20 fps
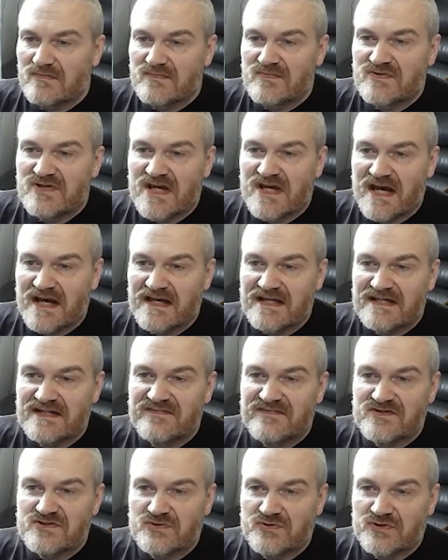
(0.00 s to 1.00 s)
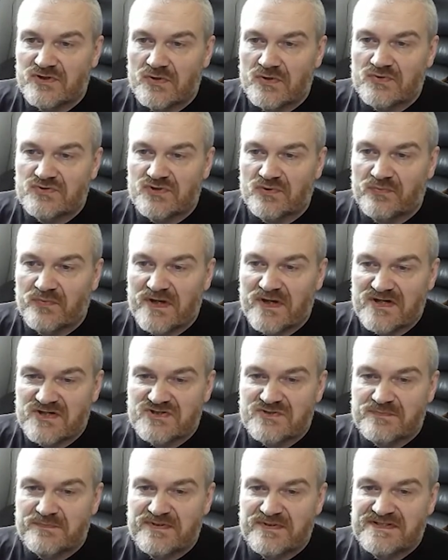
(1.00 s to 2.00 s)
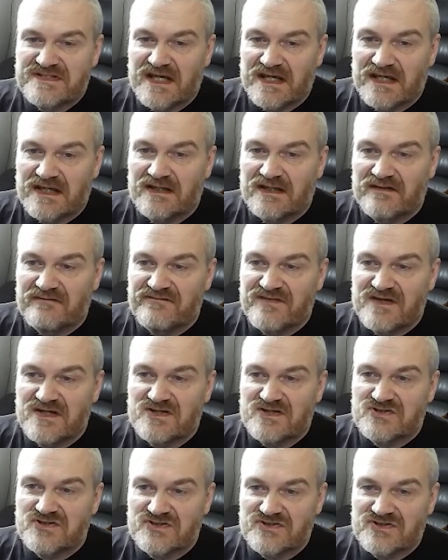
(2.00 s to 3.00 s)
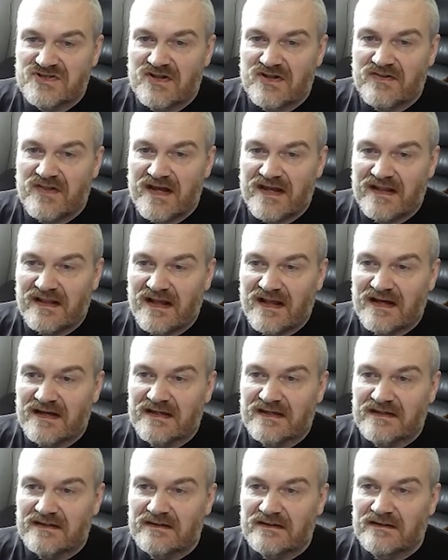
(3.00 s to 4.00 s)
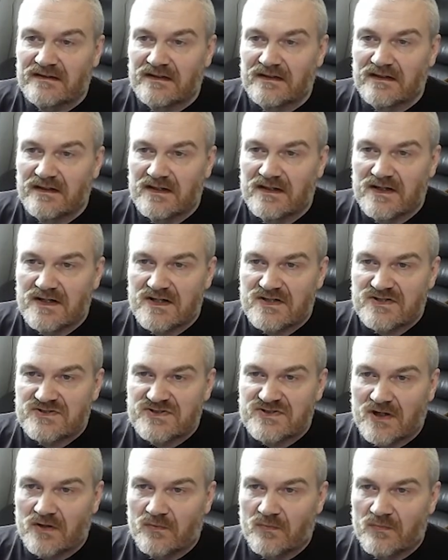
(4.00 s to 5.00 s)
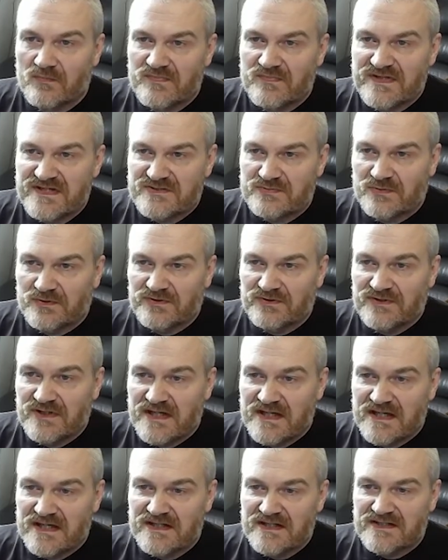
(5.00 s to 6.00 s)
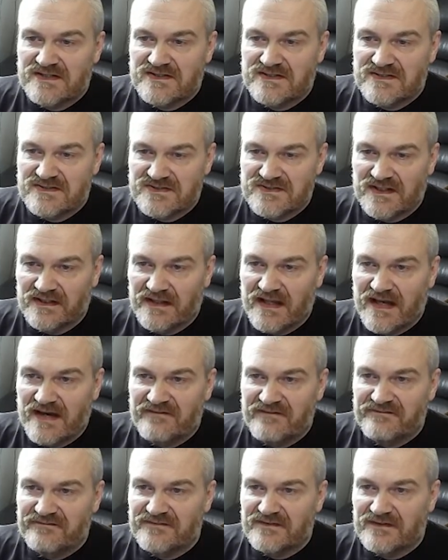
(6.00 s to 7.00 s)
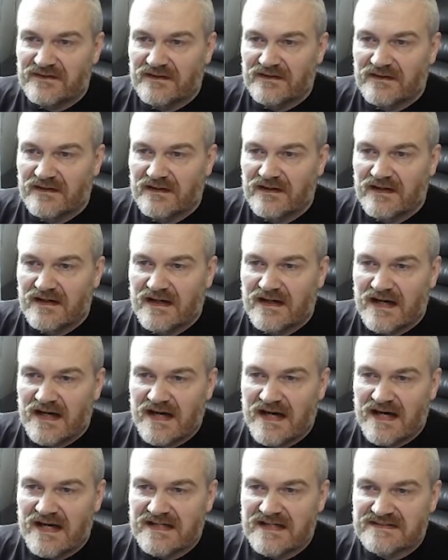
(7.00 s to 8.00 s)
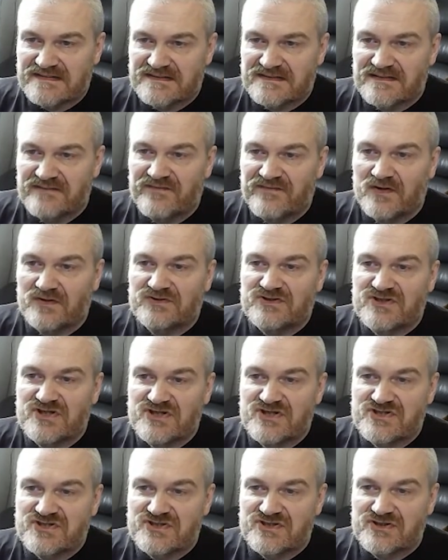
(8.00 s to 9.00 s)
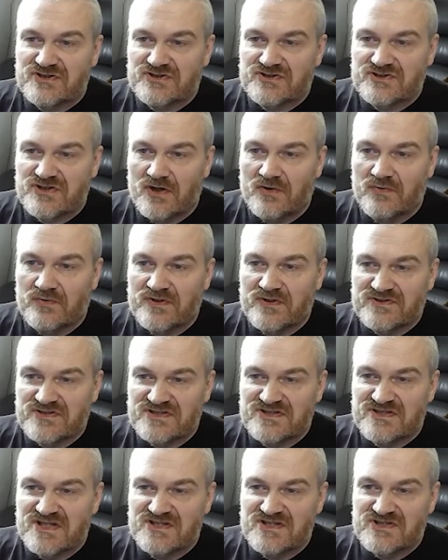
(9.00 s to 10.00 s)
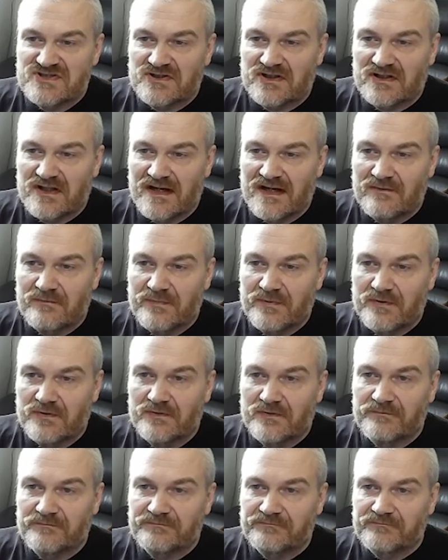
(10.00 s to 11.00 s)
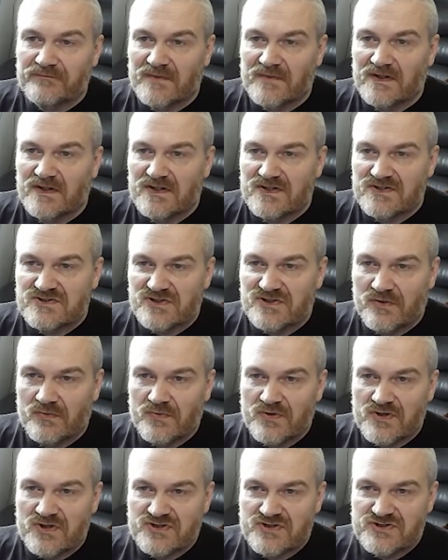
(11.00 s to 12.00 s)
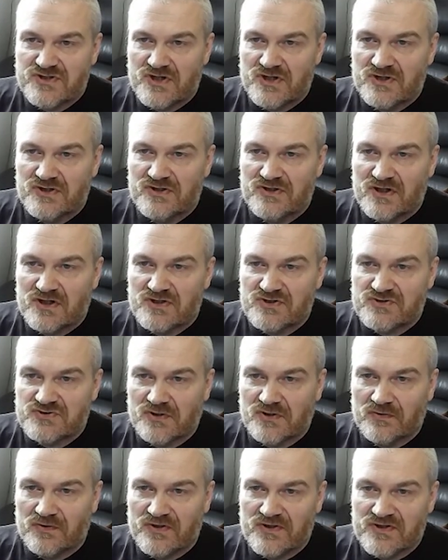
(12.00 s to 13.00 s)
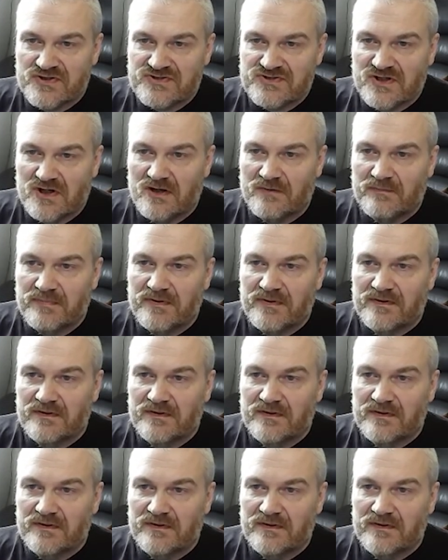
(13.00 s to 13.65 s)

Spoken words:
individual user which particular features that they like. So this one here to the left has the voltage shown as a digital output. So you turn the control at the top